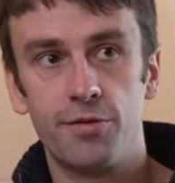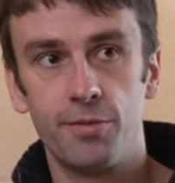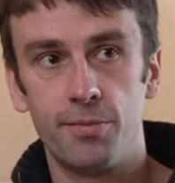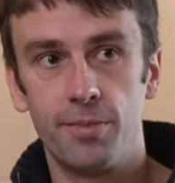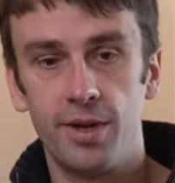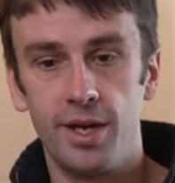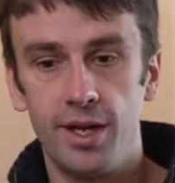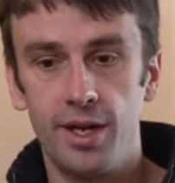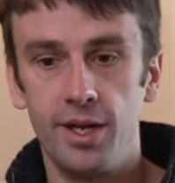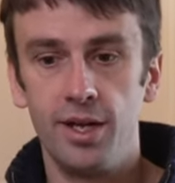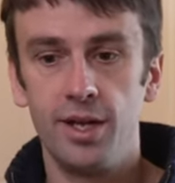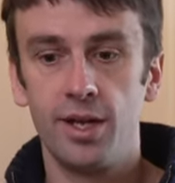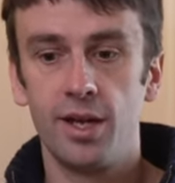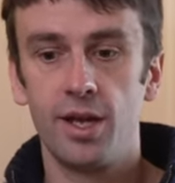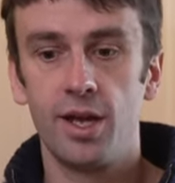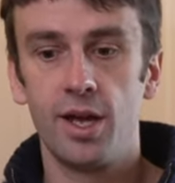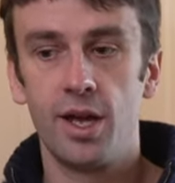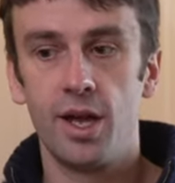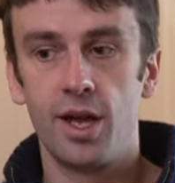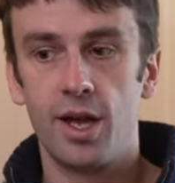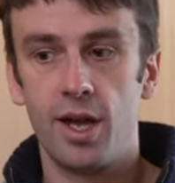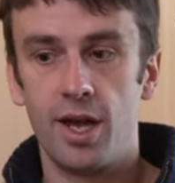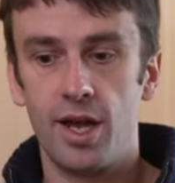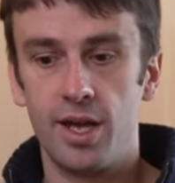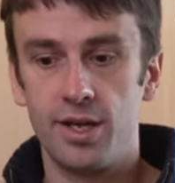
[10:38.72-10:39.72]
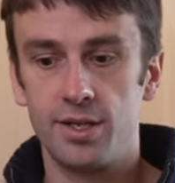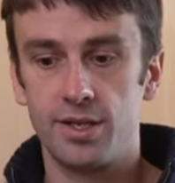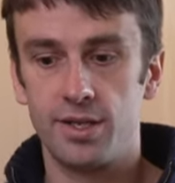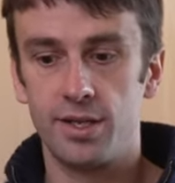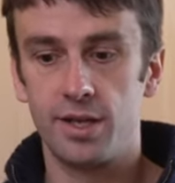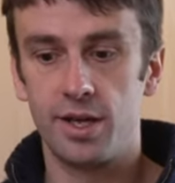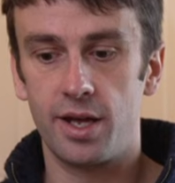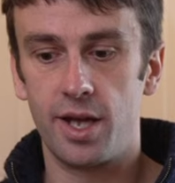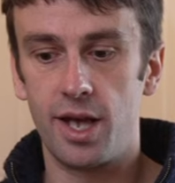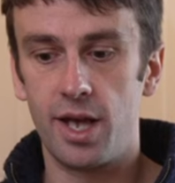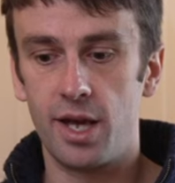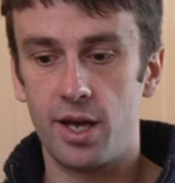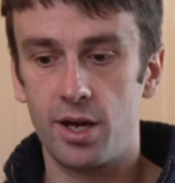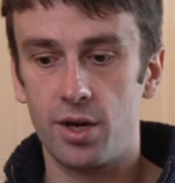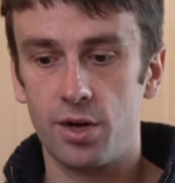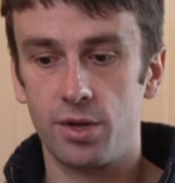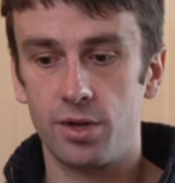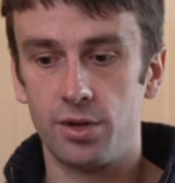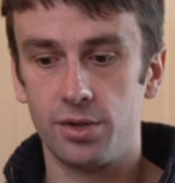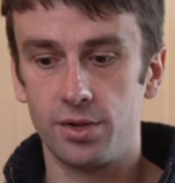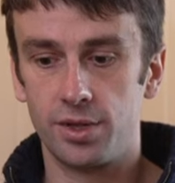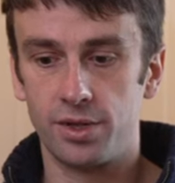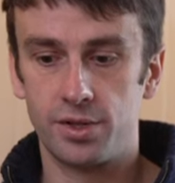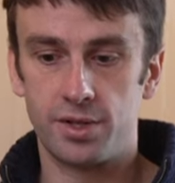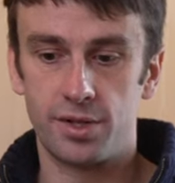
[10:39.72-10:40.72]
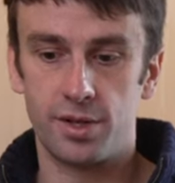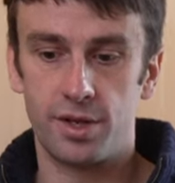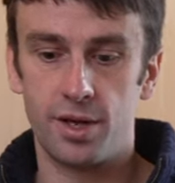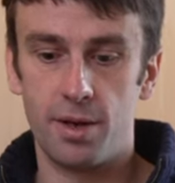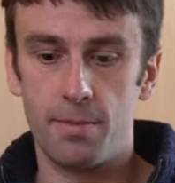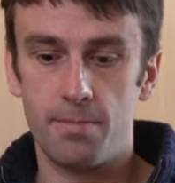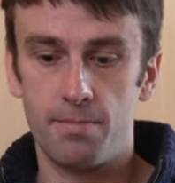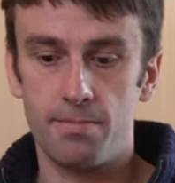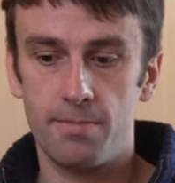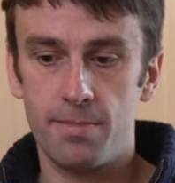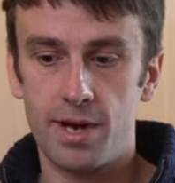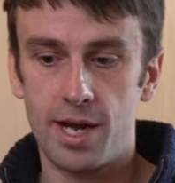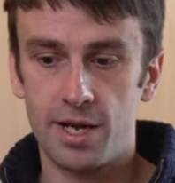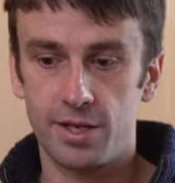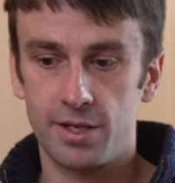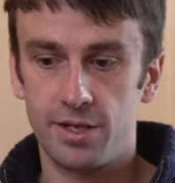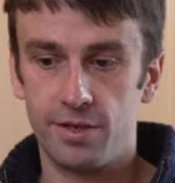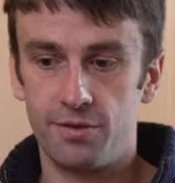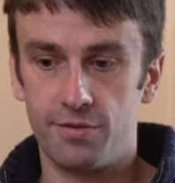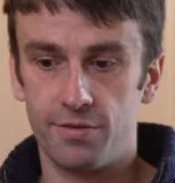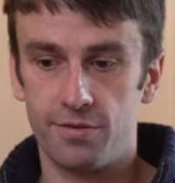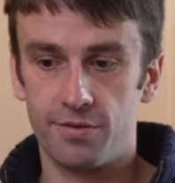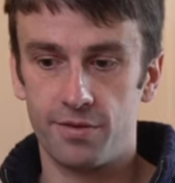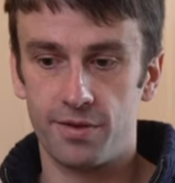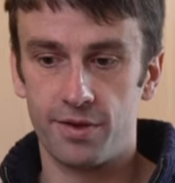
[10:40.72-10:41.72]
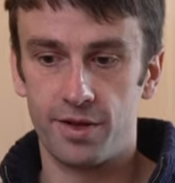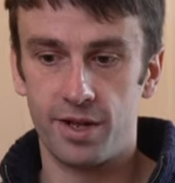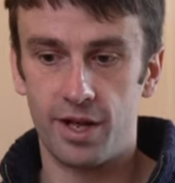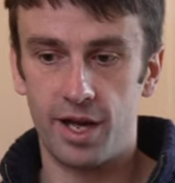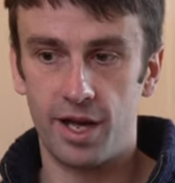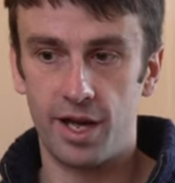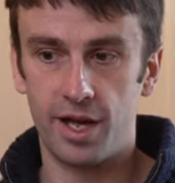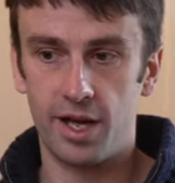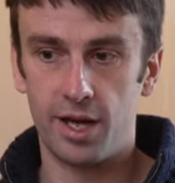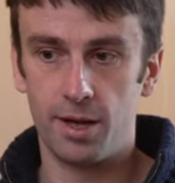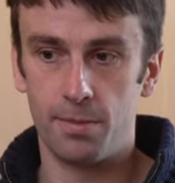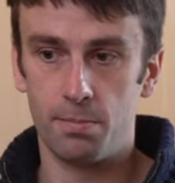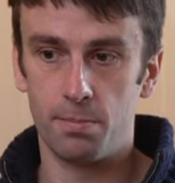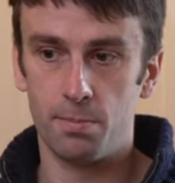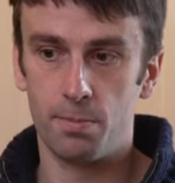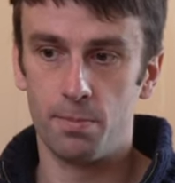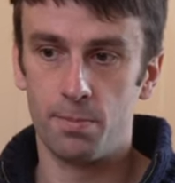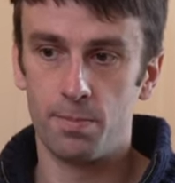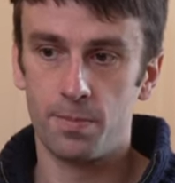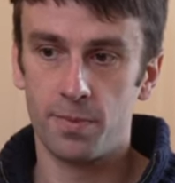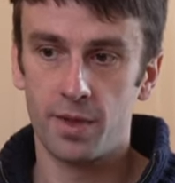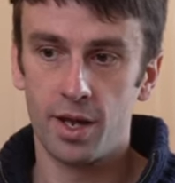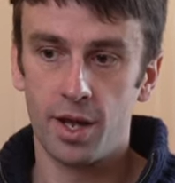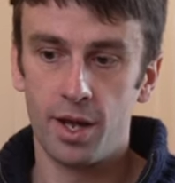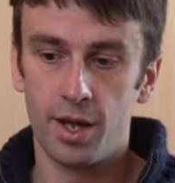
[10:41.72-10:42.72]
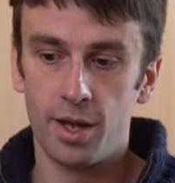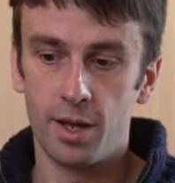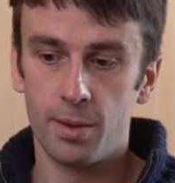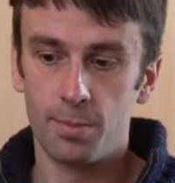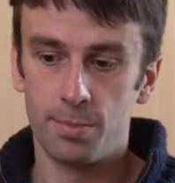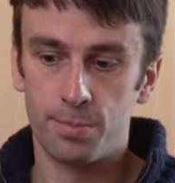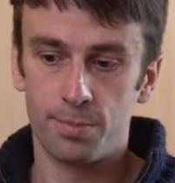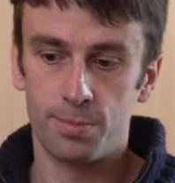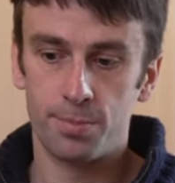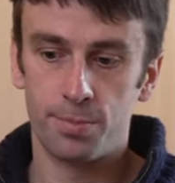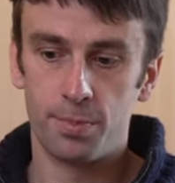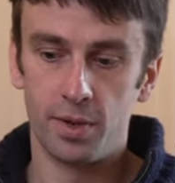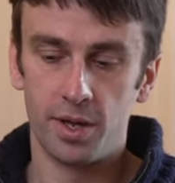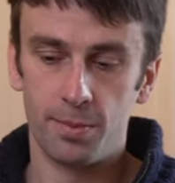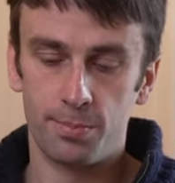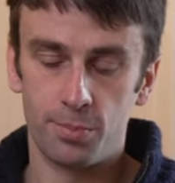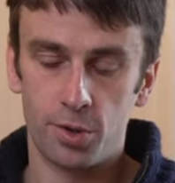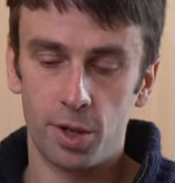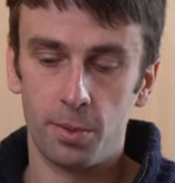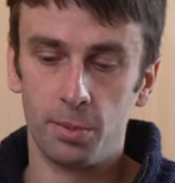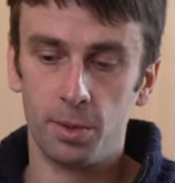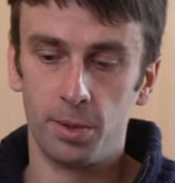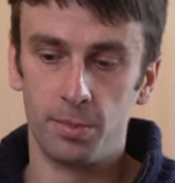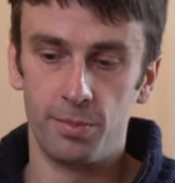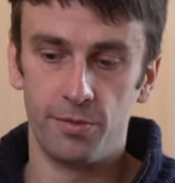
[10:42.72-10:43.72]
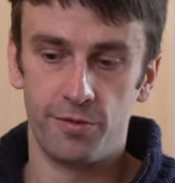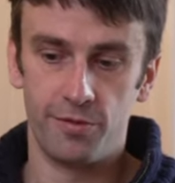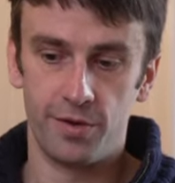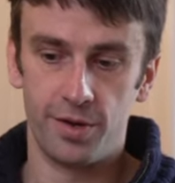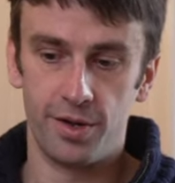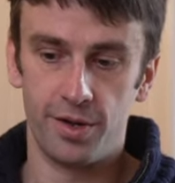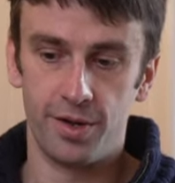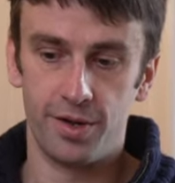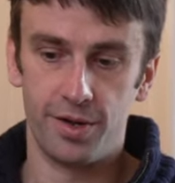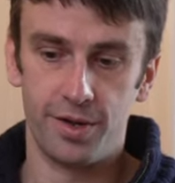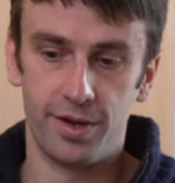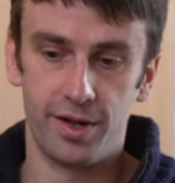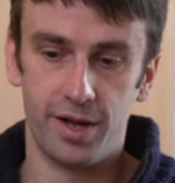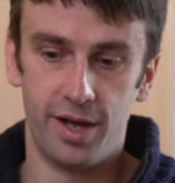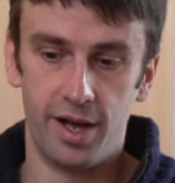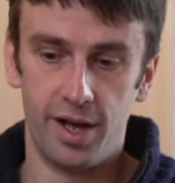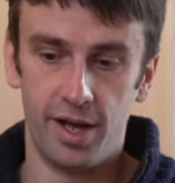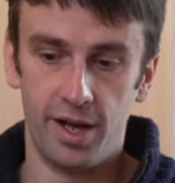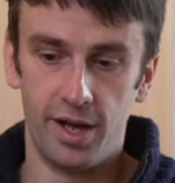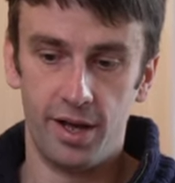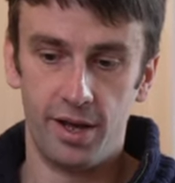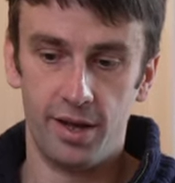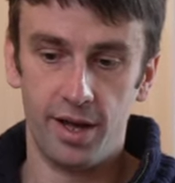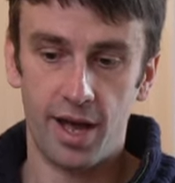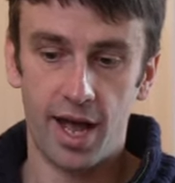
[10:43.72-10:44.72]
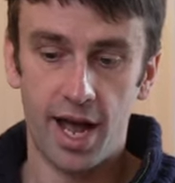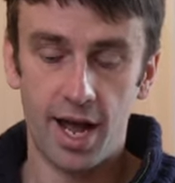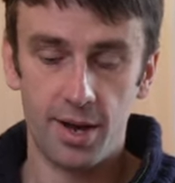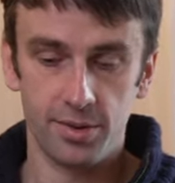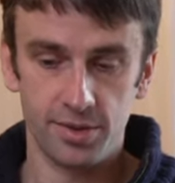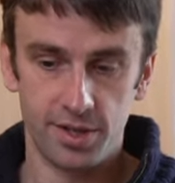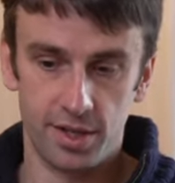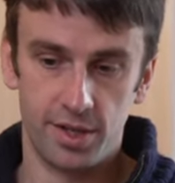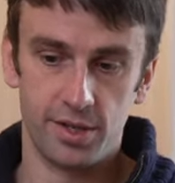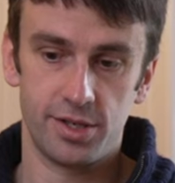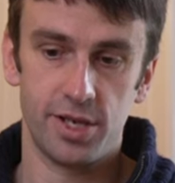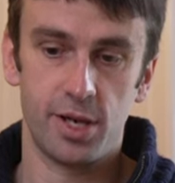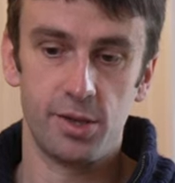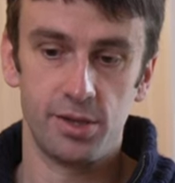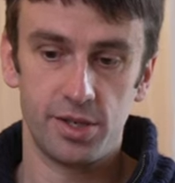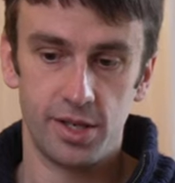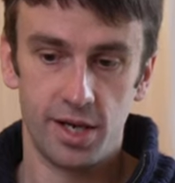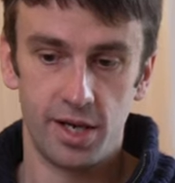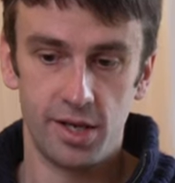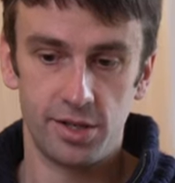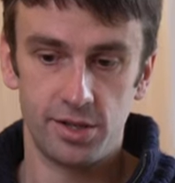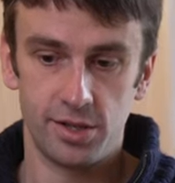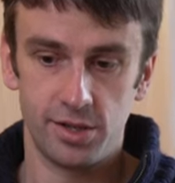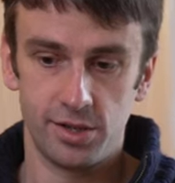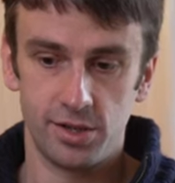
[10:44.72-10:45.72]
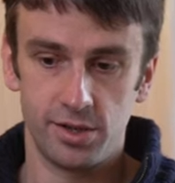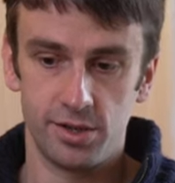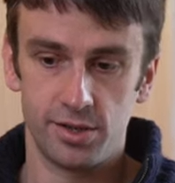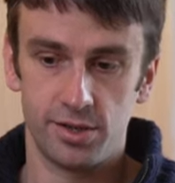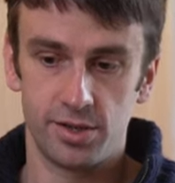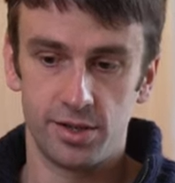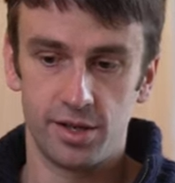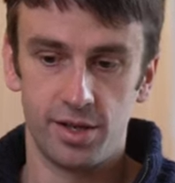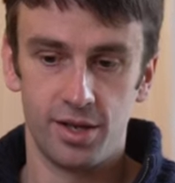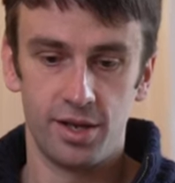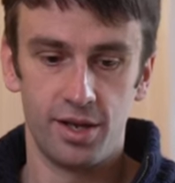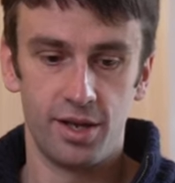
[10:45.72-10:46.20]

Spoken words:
for me is that it causes a massive problem for housing associations,